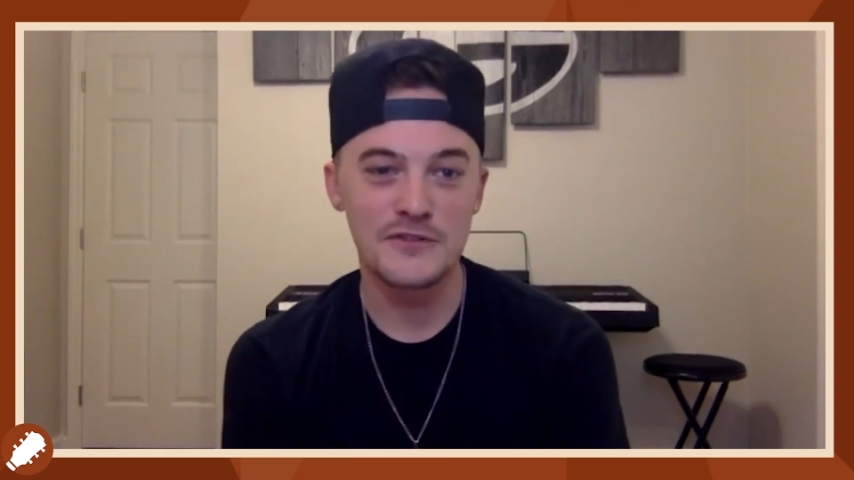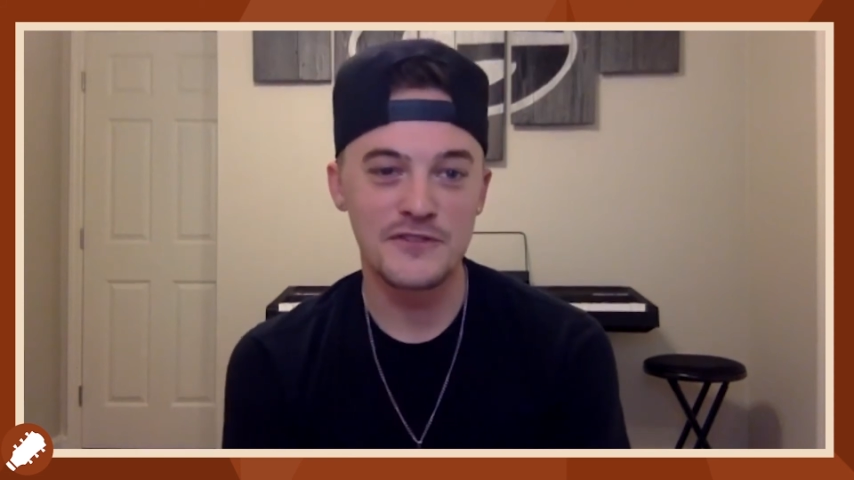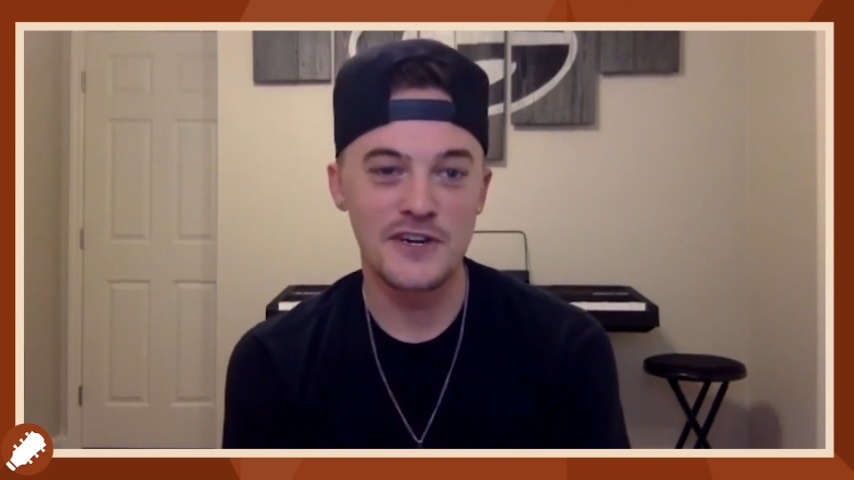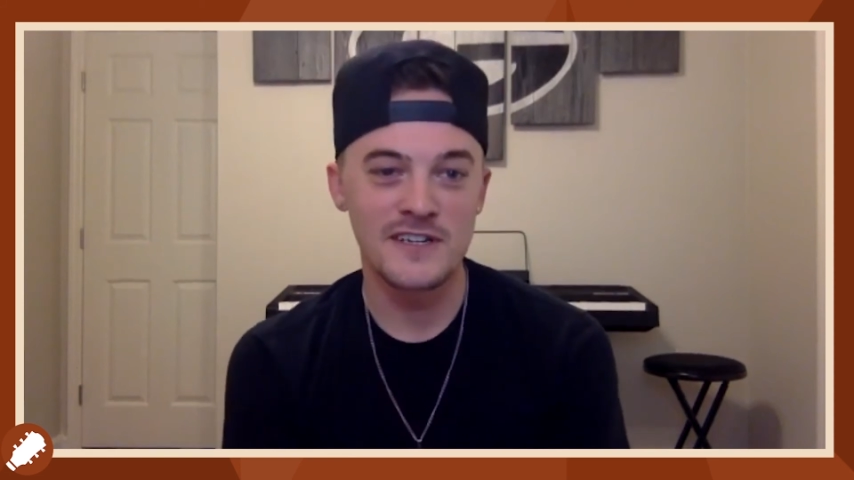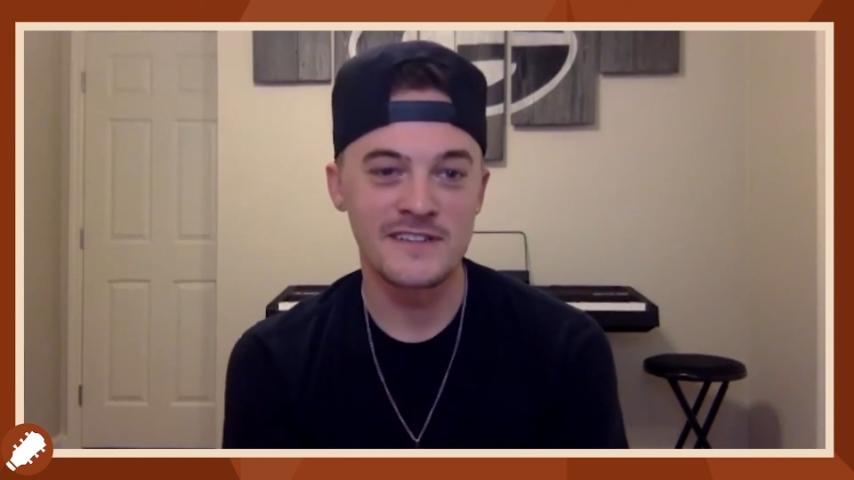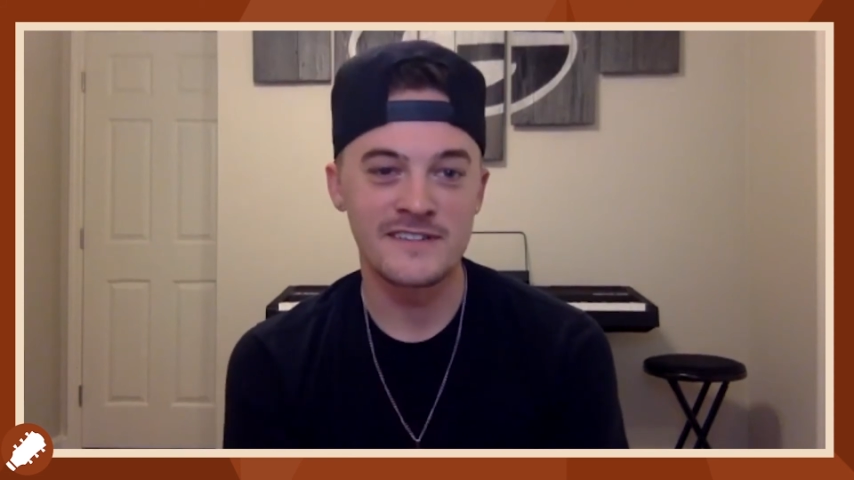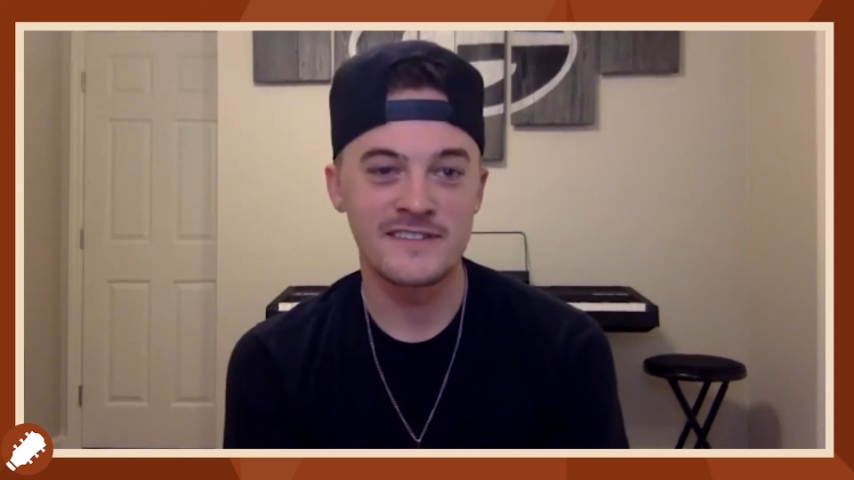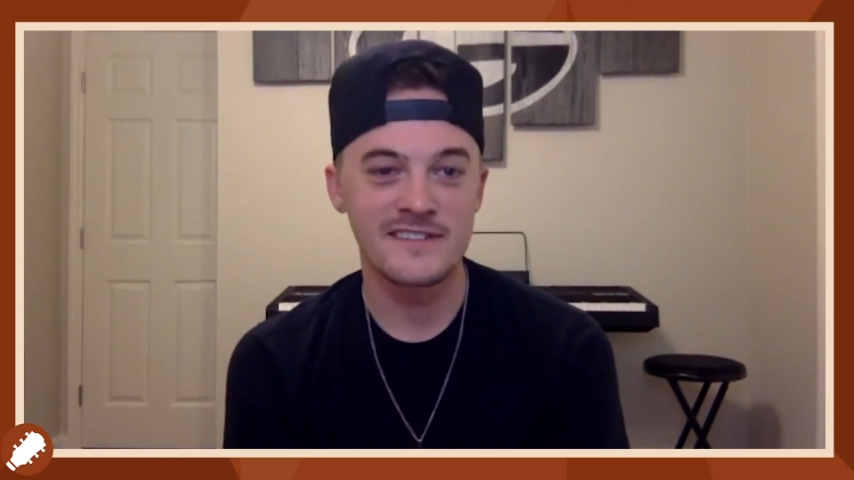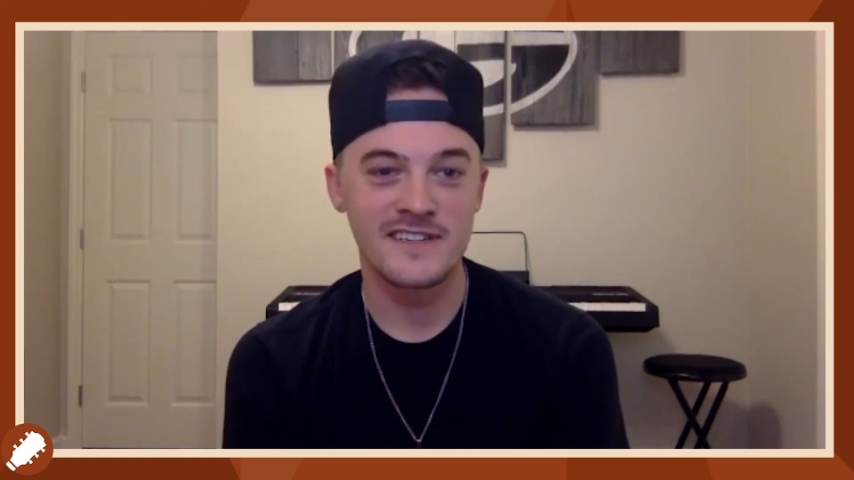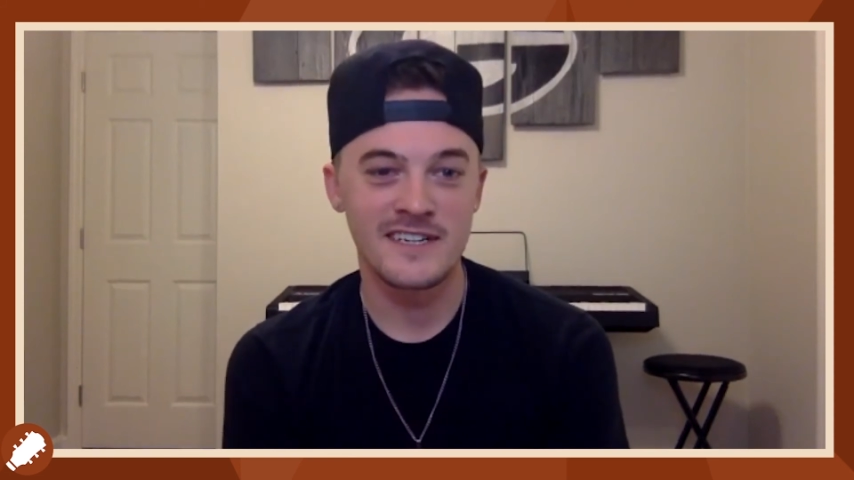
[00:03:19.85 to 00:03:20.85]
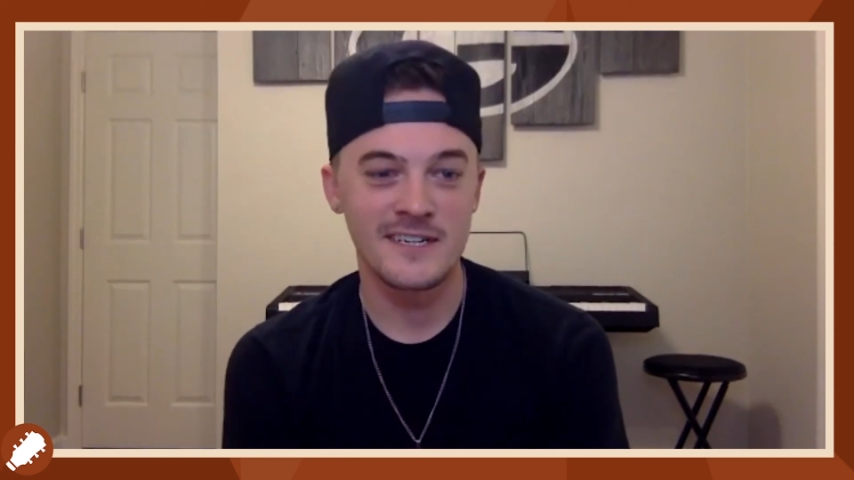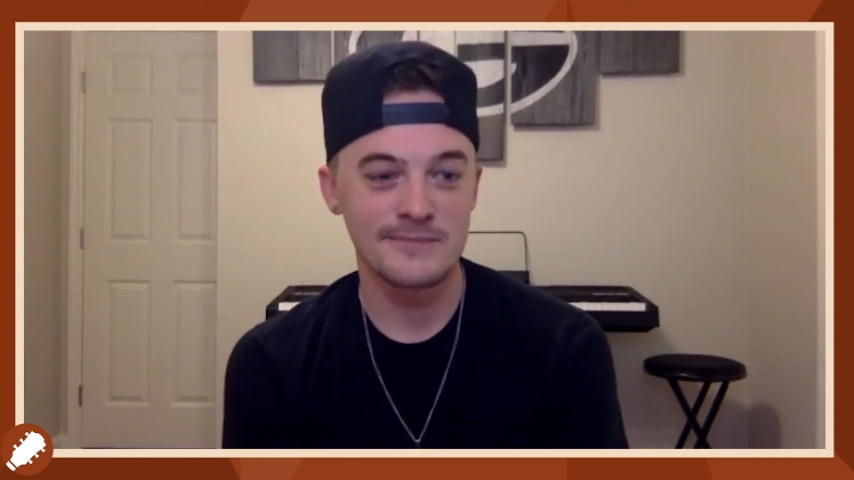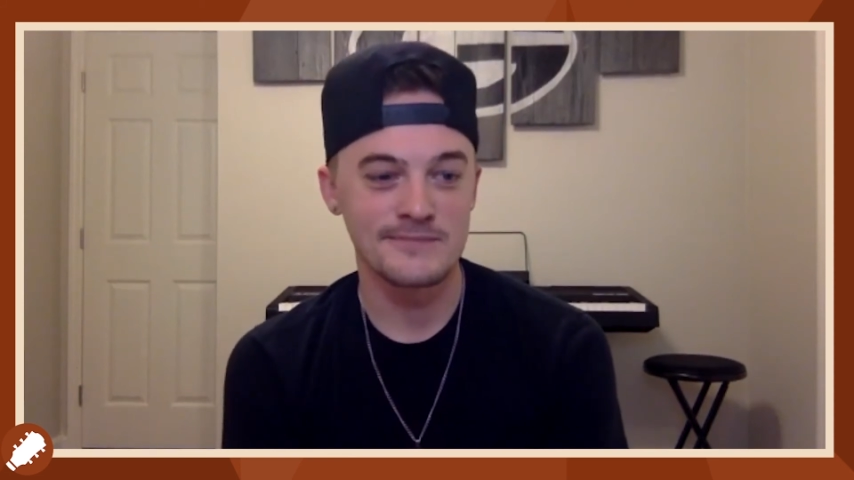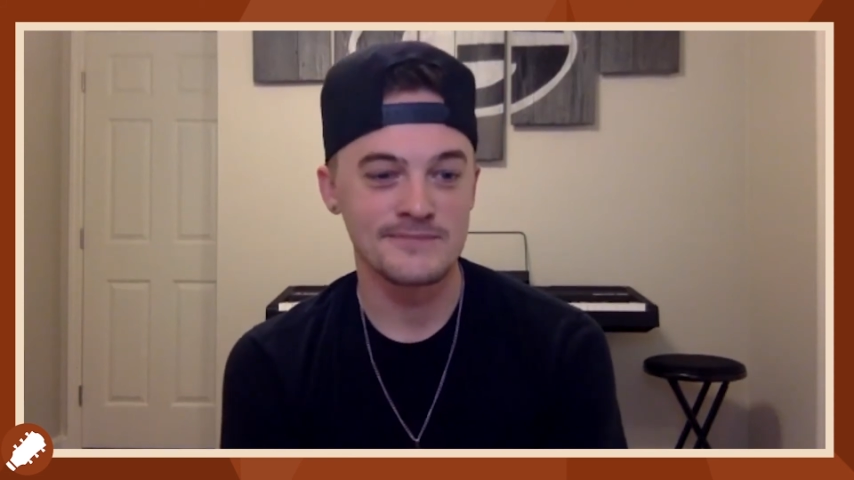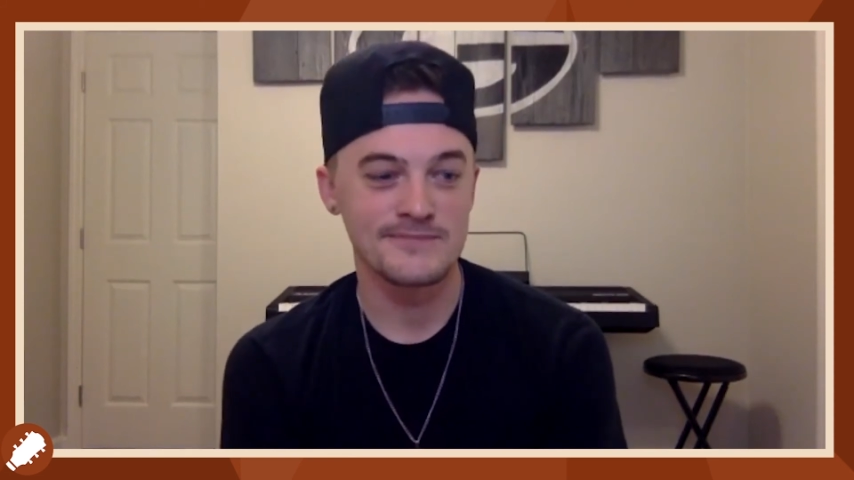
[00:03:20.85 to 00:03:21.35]
fun
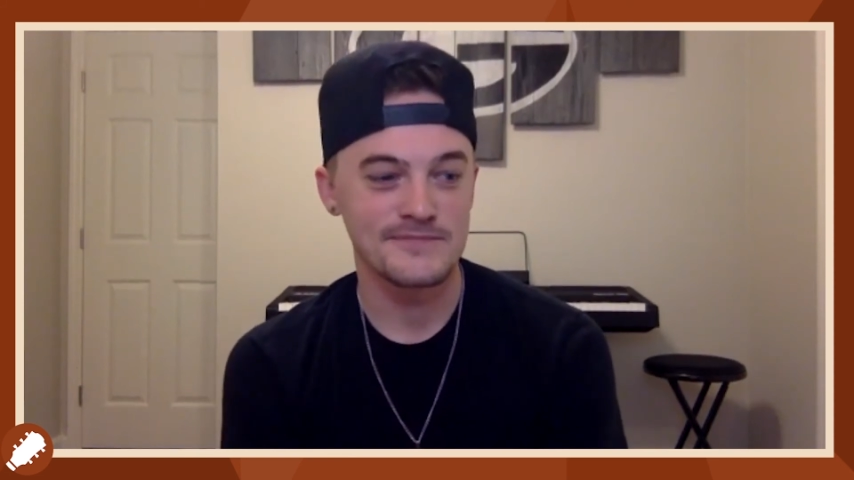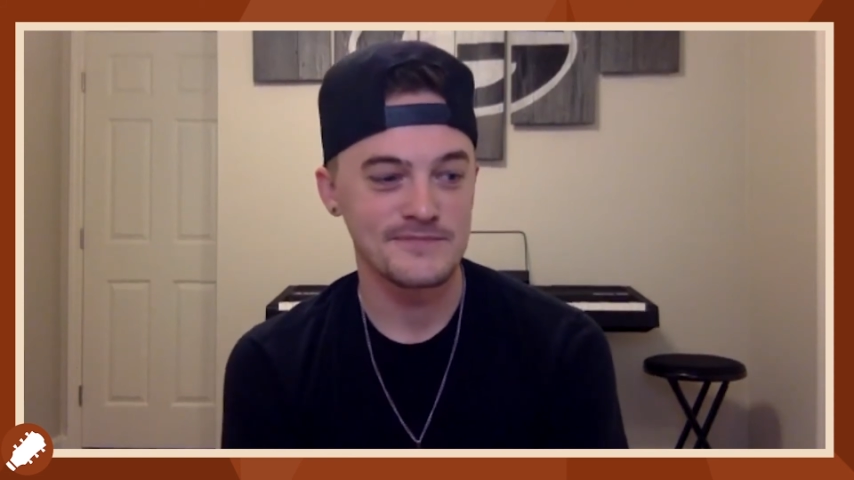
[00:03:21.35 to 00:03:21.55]
um,